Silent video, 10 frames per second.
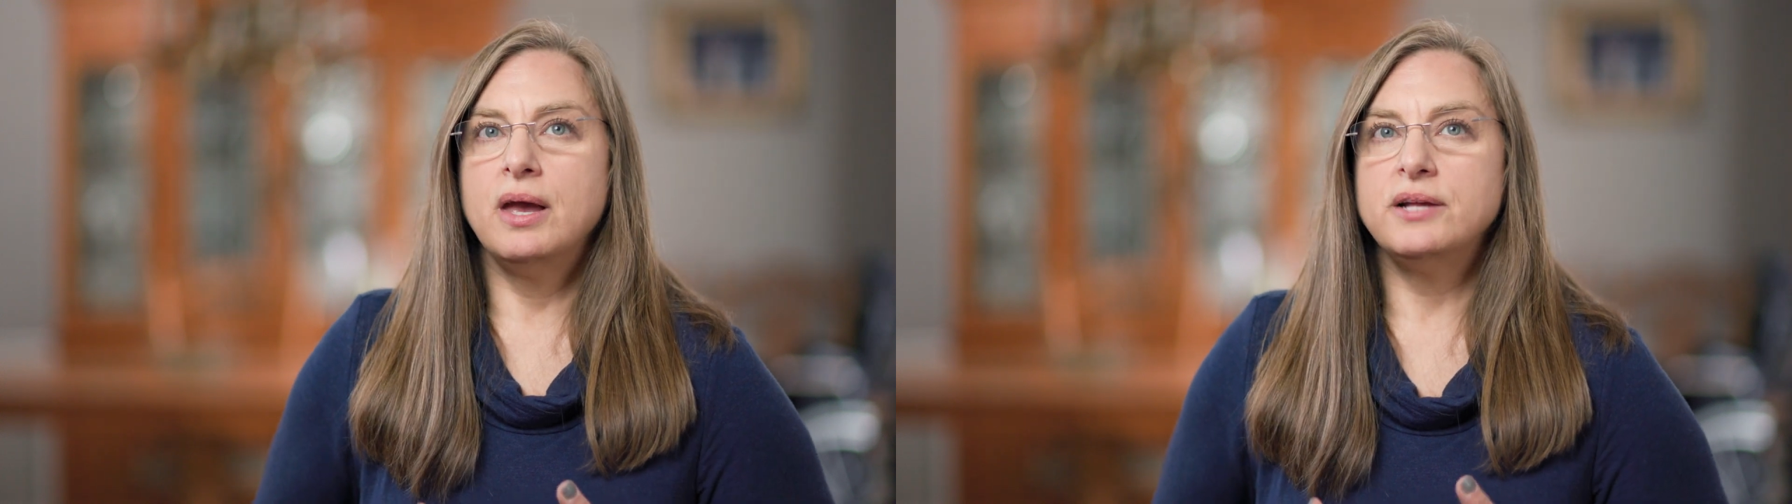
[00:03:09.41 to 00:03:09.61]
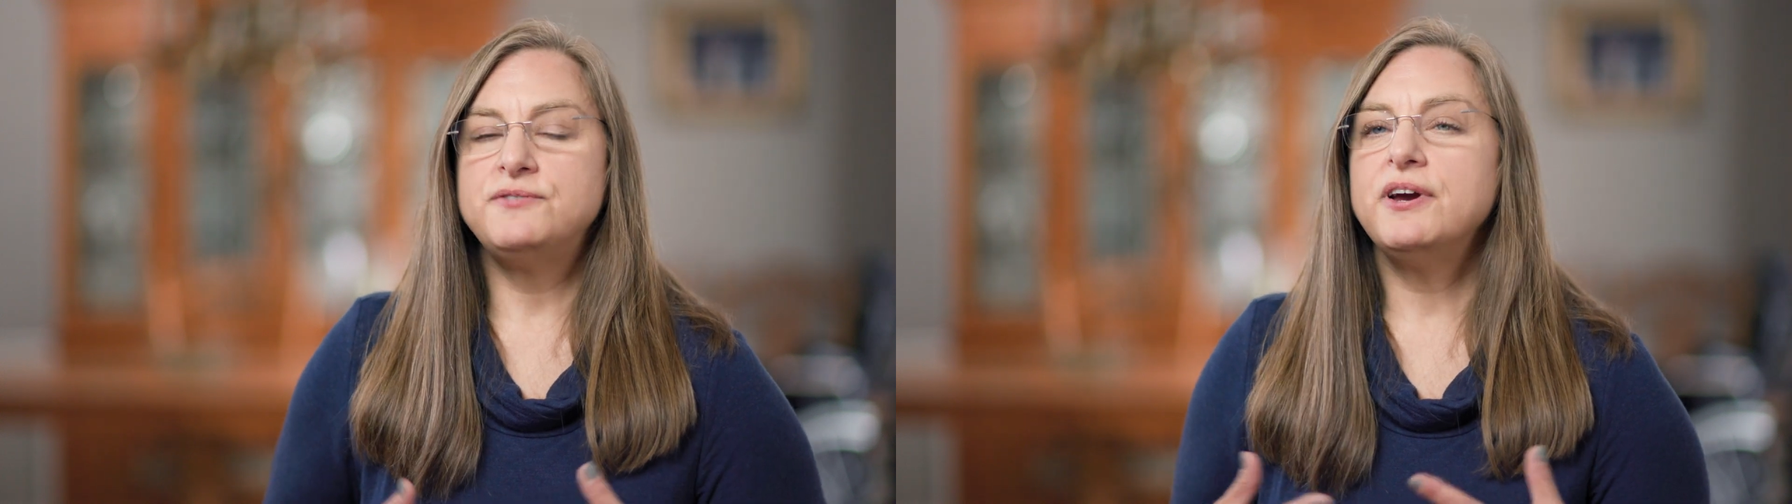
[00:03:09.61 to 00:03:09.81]

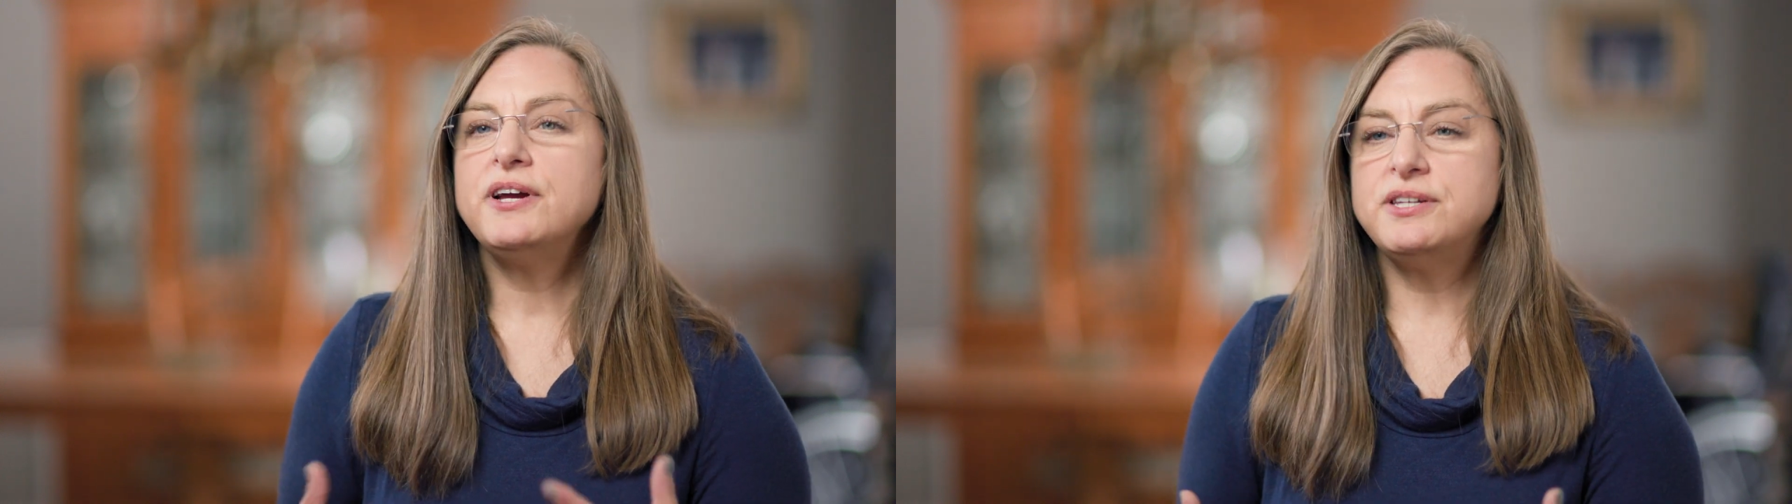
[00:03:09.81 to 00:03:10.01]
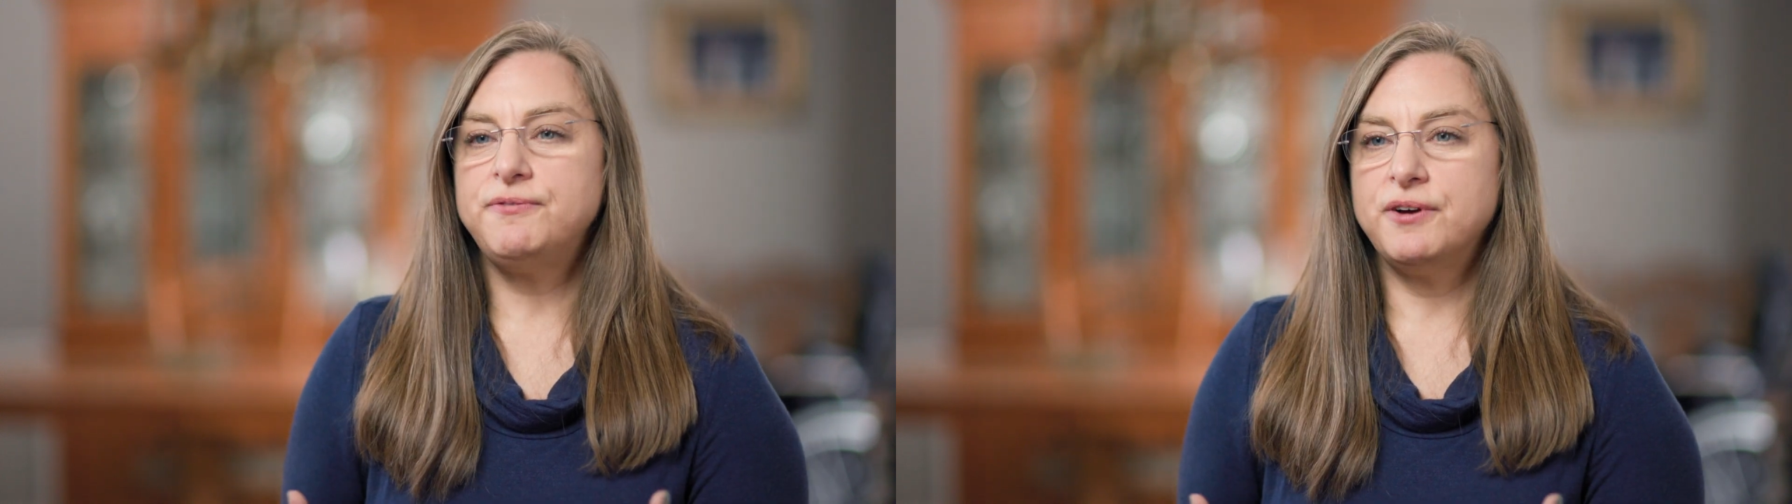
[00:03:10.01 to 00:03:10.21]
it's very
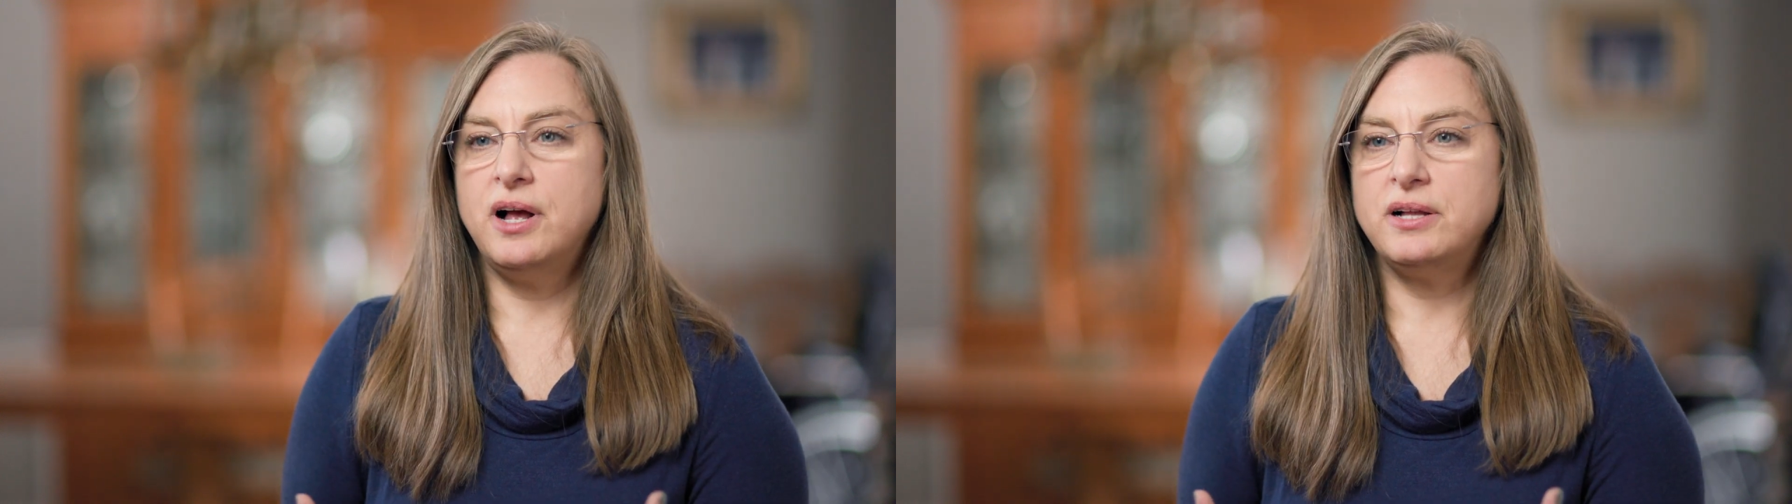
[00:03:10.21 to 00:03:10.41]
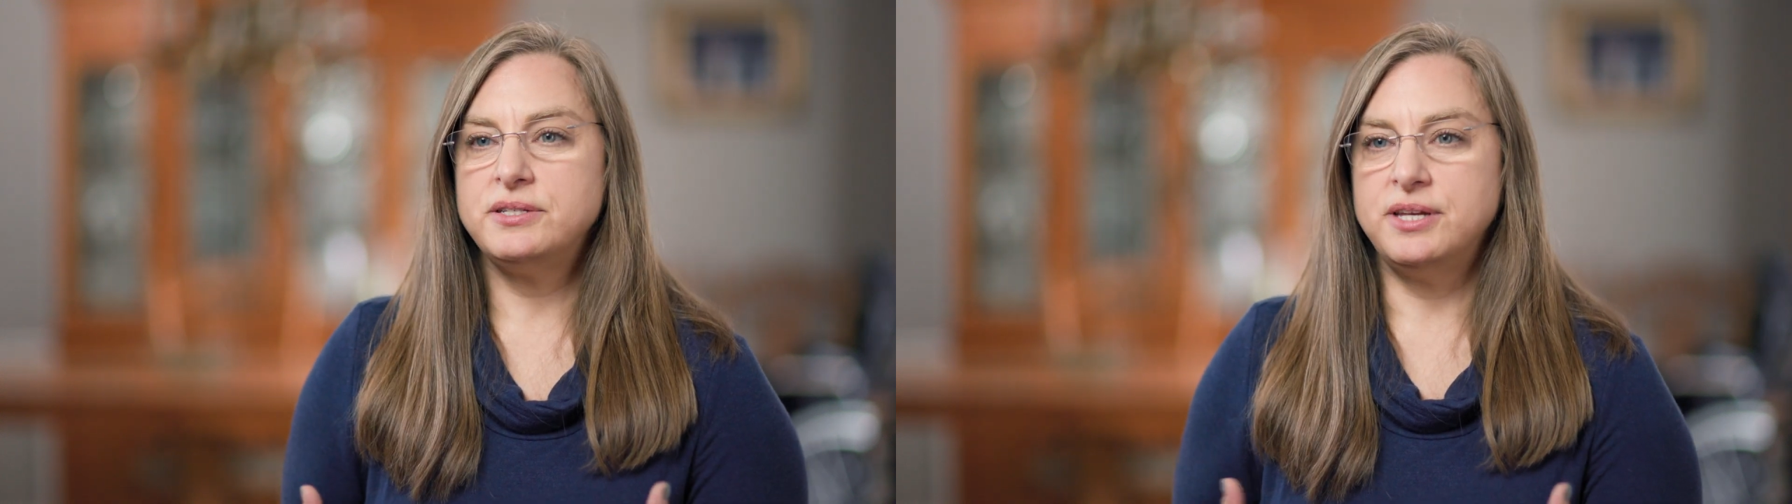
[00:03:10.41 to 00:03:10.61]

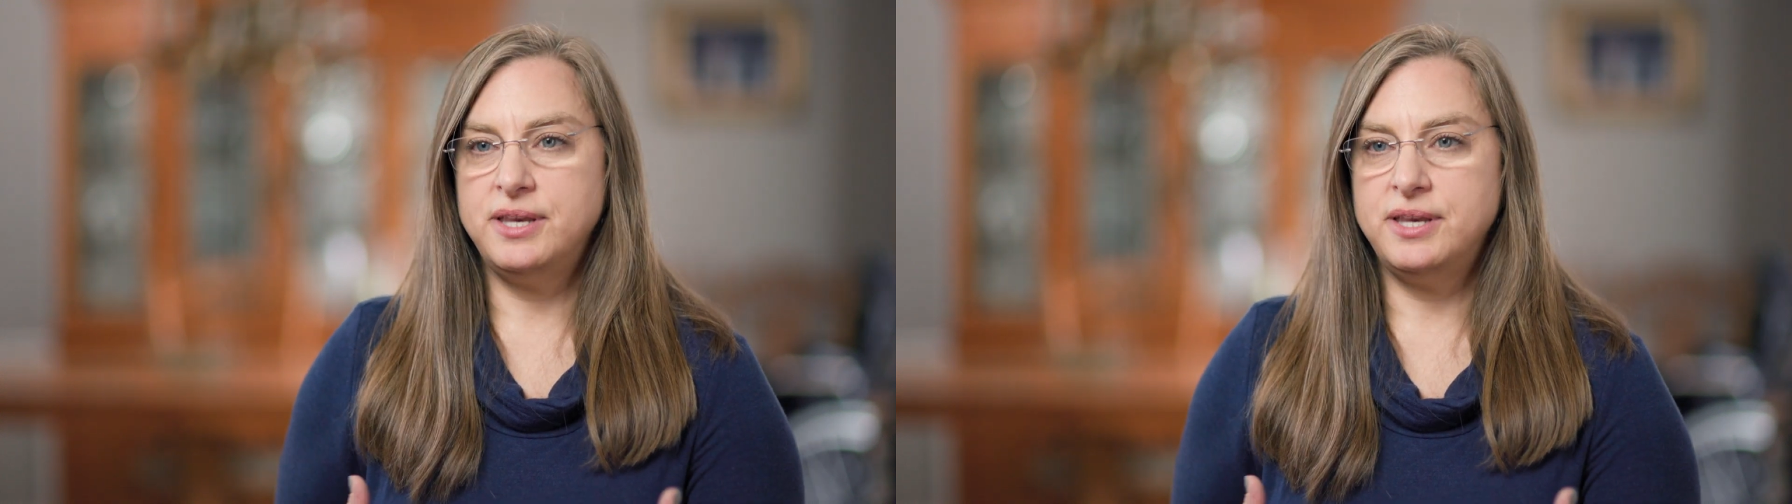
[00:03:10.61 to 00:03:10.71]
difficult to